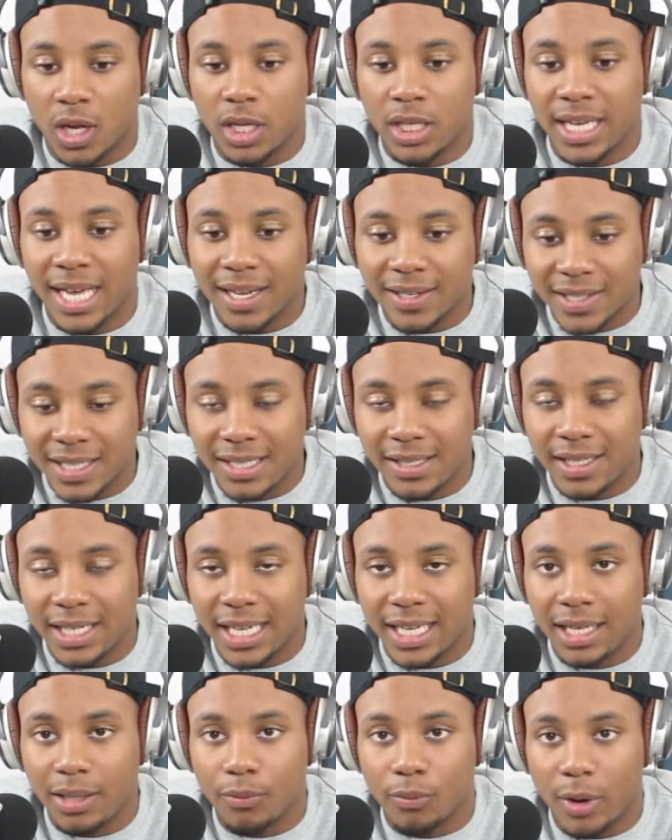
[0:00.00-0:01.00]
yes,
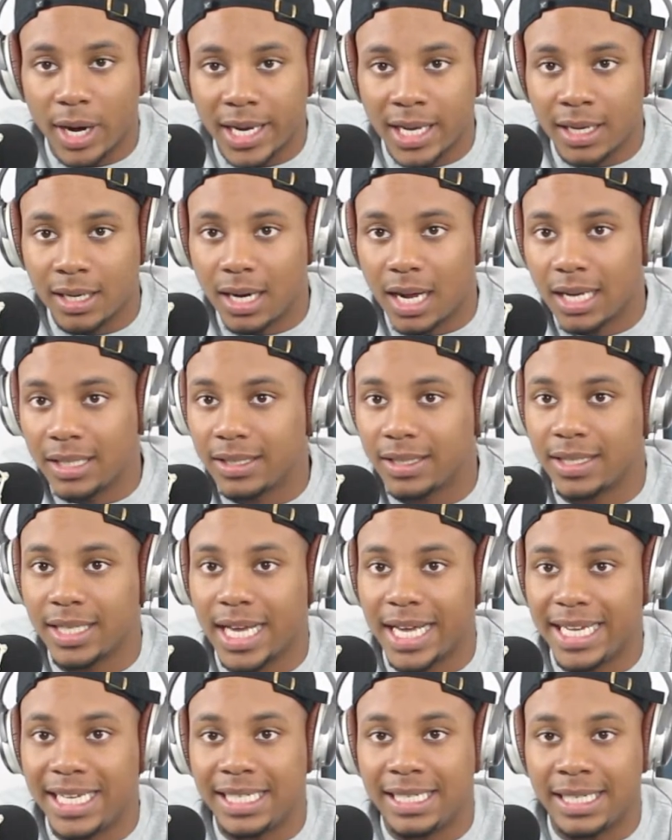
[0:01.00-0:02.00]
he recognizes
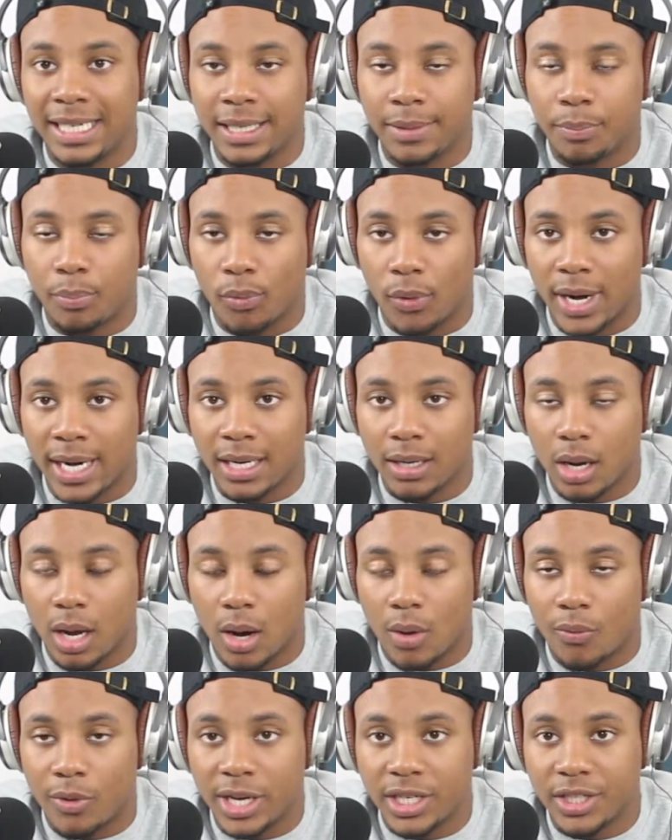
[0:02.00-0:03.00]
that he did break
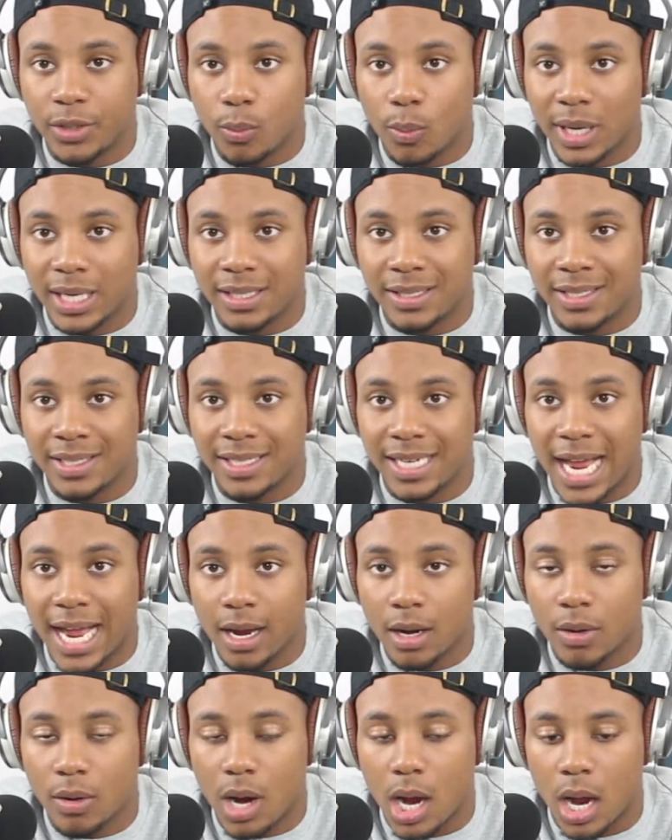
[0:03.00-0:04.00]
Reggie White's
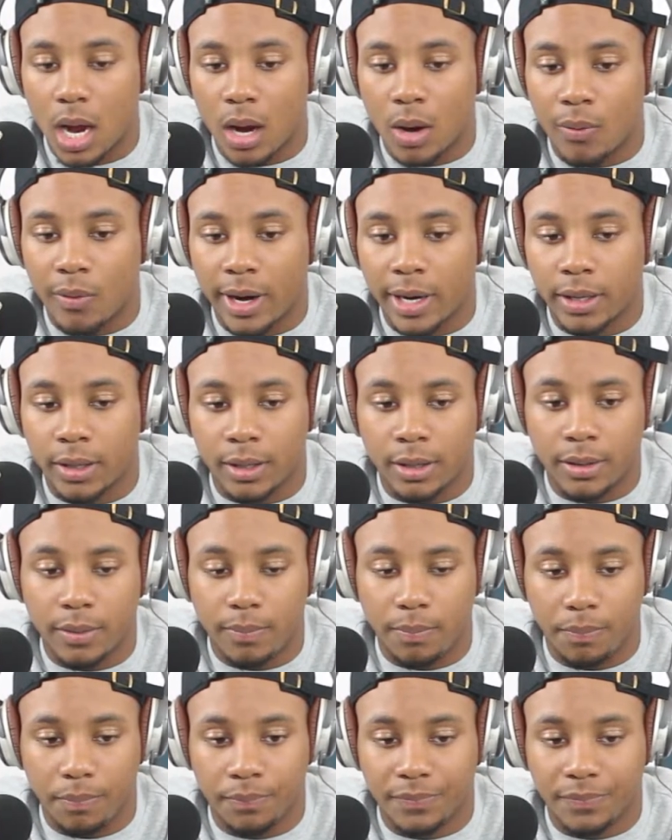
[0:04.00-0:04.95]
sack record